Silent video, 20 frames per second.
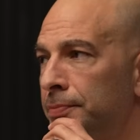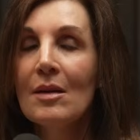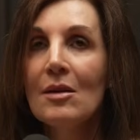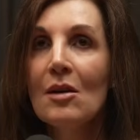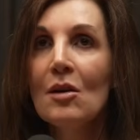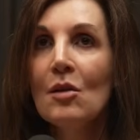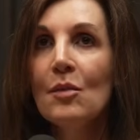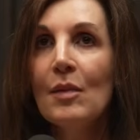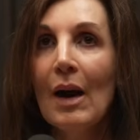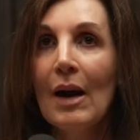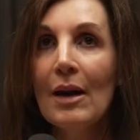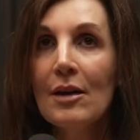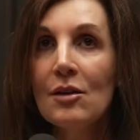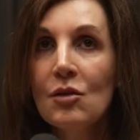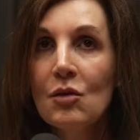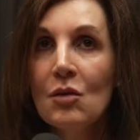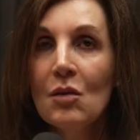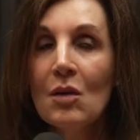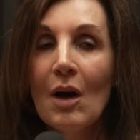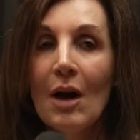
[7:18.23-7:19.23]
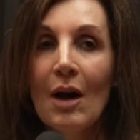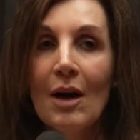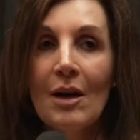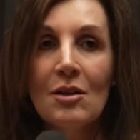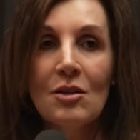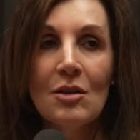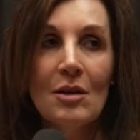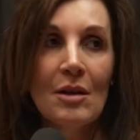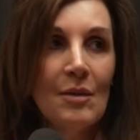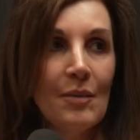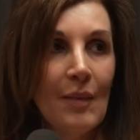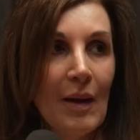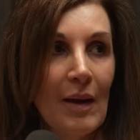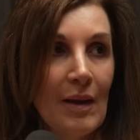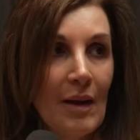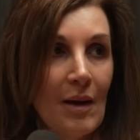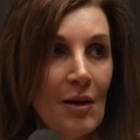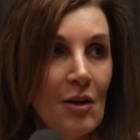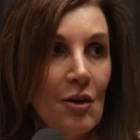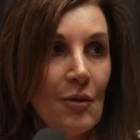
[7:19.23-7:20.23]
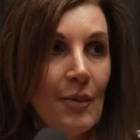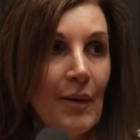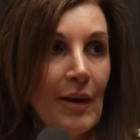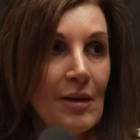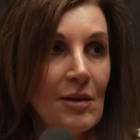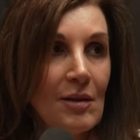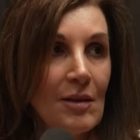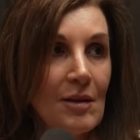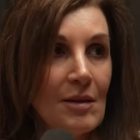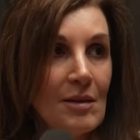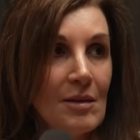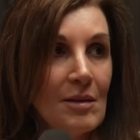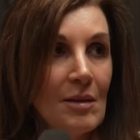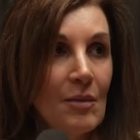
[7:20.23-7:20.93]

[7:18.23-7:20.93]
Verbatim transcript: No, but I do caution my younger patients,